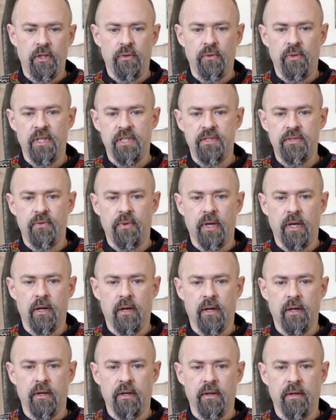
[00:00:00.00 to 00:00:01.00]
you
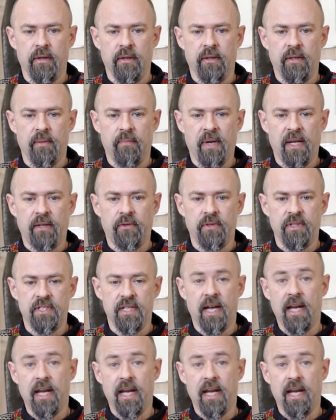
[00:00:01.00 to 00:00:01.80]
disregard the batteries,